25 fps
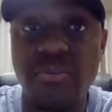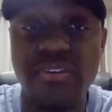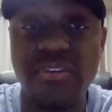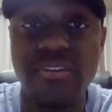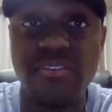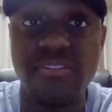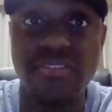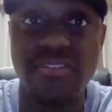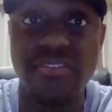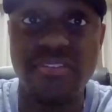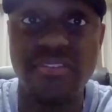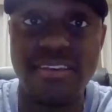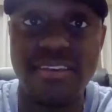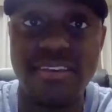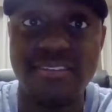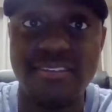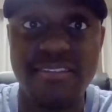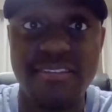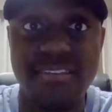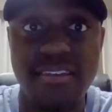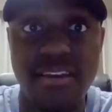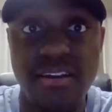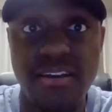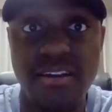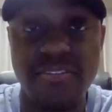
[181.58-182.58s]
this thing is
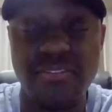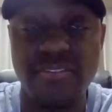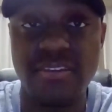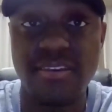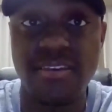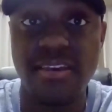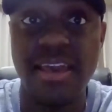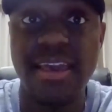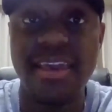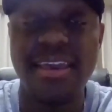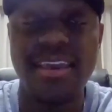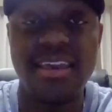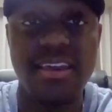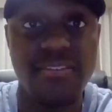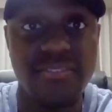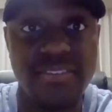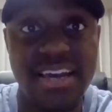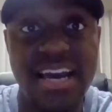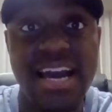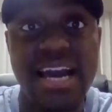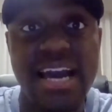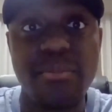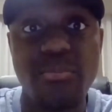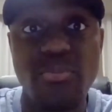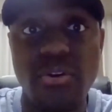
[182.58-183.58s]
tough, if
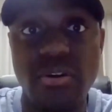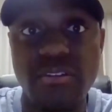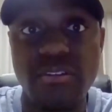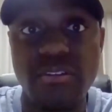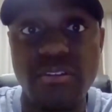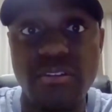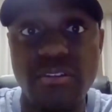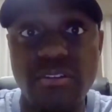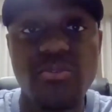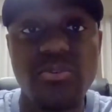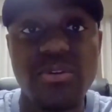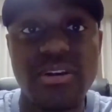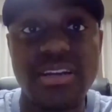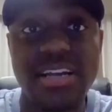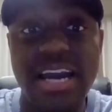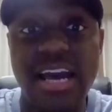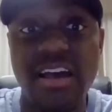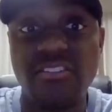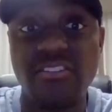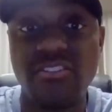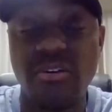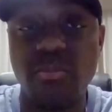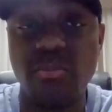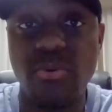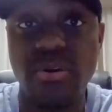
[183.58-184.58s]
God brought us to it,
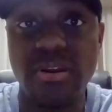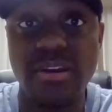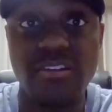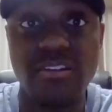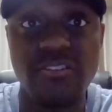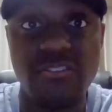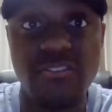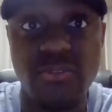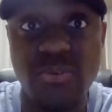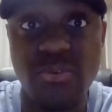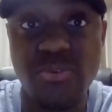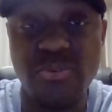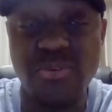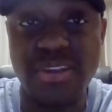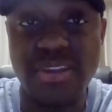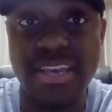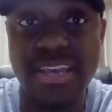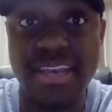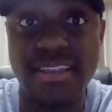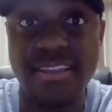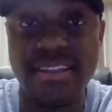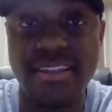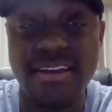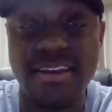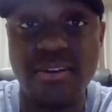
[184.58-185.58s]
God's going to bring us through it,
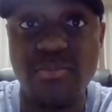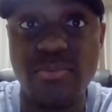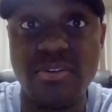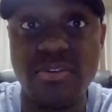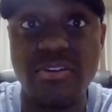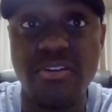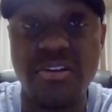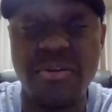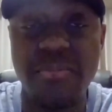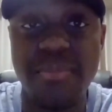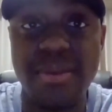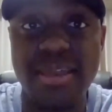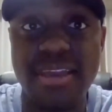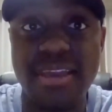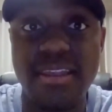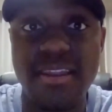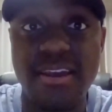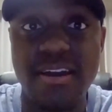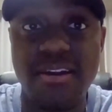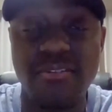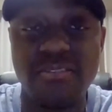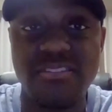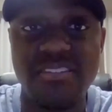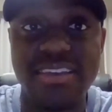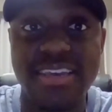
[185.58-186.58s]
and we're going to make it
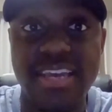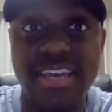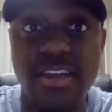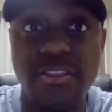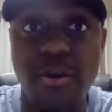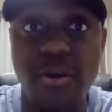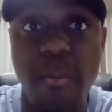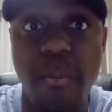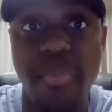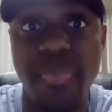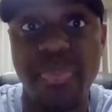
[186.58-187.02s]
out together.